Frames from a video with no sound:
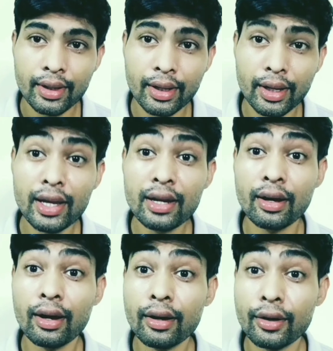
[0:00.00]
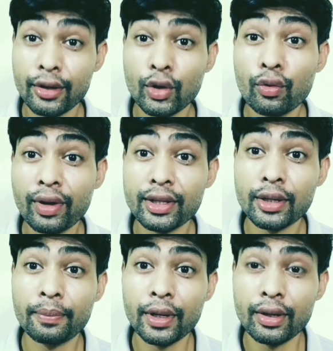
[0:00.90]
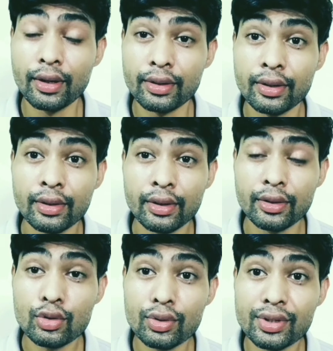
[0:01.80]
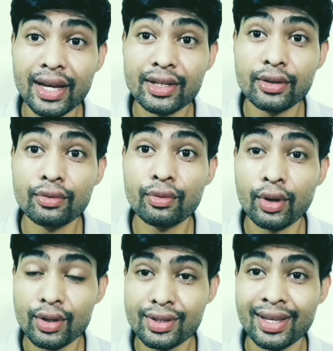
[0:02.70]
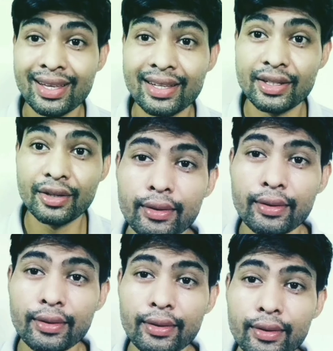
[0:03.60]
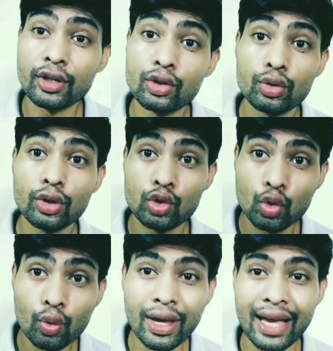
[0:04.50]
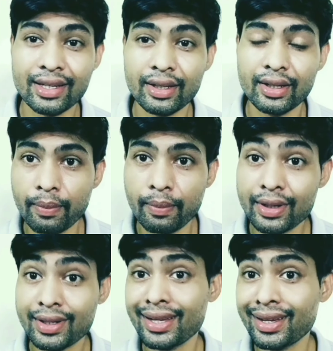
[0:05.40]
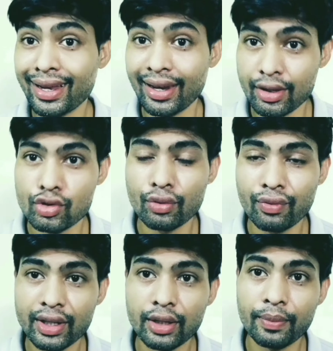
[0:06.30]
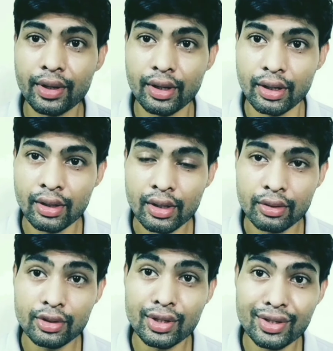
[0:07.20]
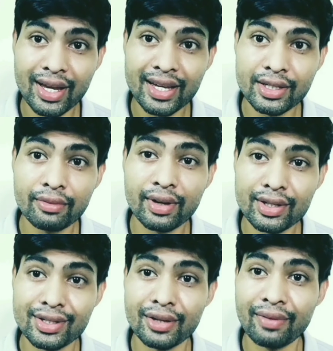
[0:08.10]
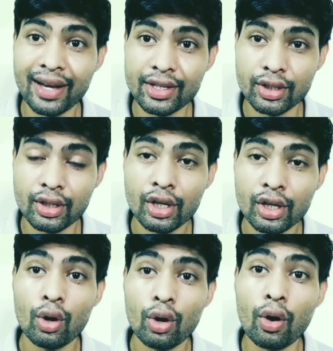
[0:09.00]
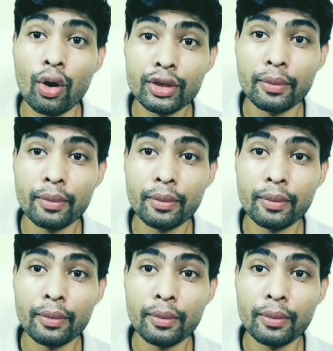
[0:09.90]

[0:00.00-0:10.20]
In a Rigvedic period, the society was divided into the two categories, but in a later Vedic period, the society was divided on the